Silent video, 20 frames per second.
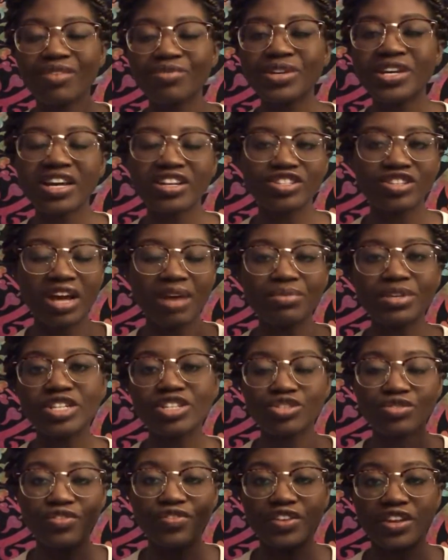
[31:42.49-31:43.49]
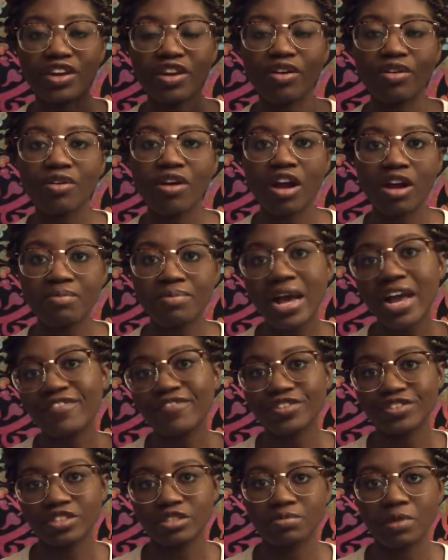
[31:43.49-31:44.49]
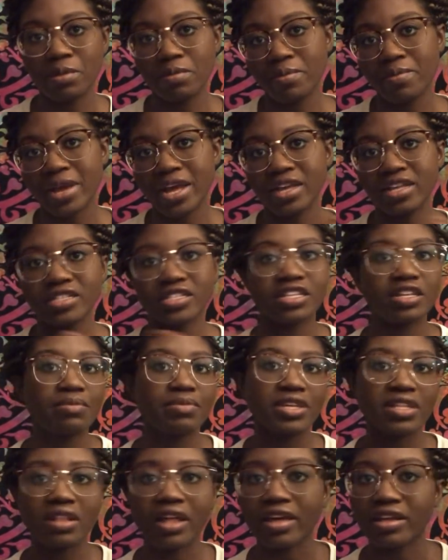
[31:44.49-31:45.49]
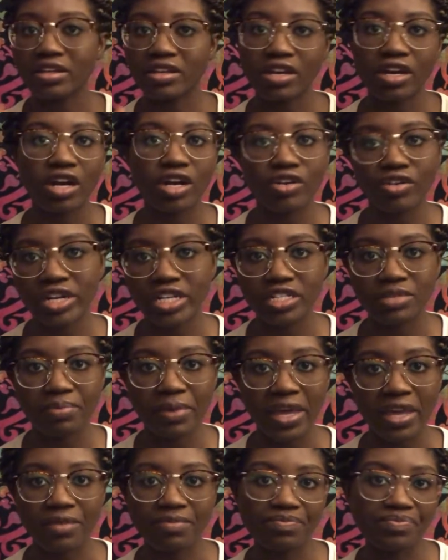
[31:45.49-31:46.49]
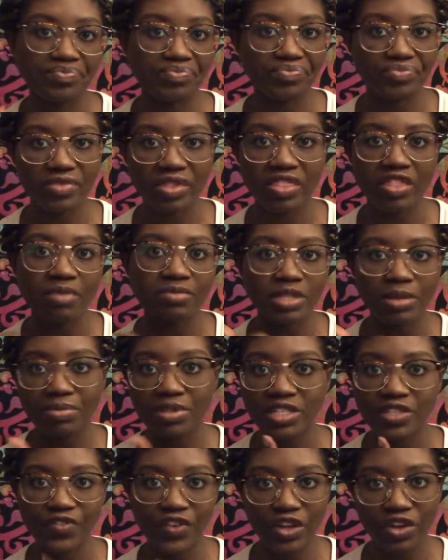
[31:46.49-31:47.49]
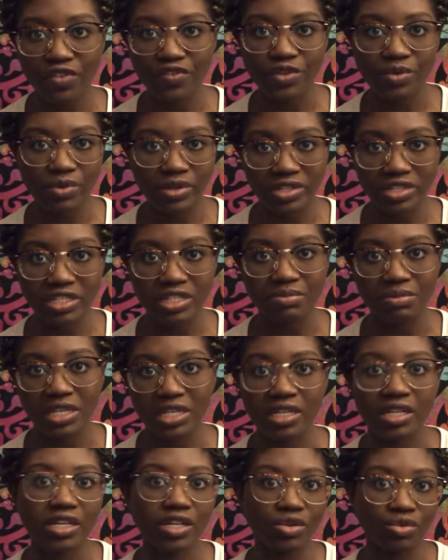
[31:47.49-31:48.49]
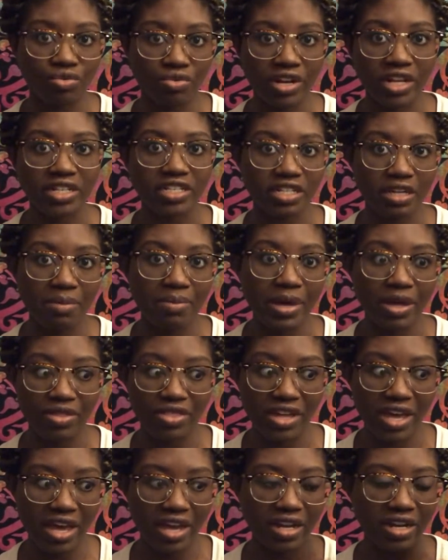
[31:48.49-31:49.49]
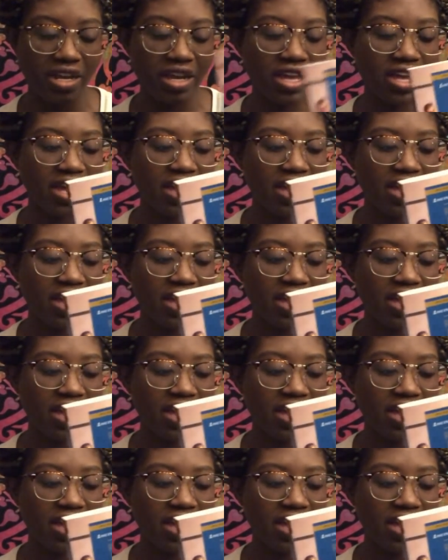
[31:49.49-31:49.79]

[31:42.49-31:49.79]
We gotta, I'm gonna do a video, hardback versus paperback. It's gonna be like a great debate. Thumbs up this video if you wanna see me rant about that.